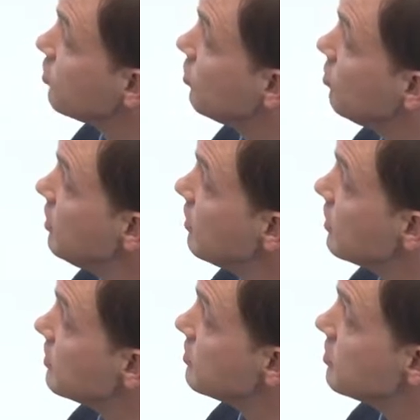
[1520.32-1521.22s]
between
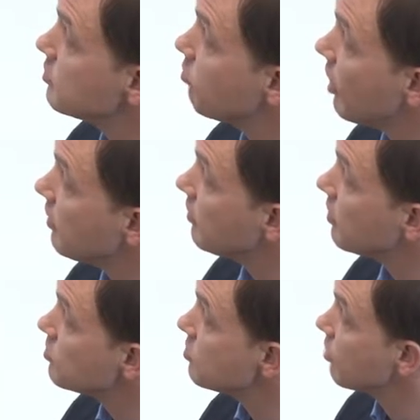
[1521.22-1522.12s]
these, despite
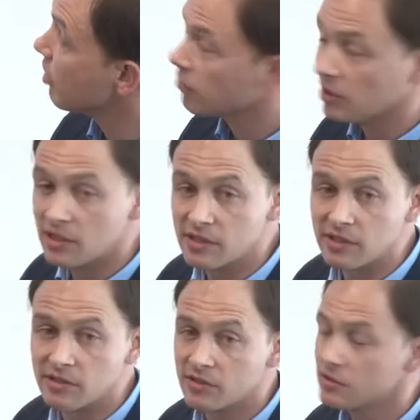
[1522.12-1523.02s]
their geographic
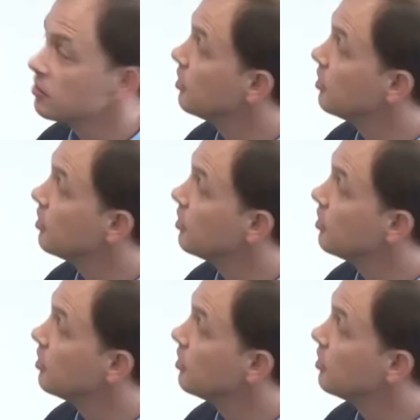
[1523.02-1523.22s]
distance,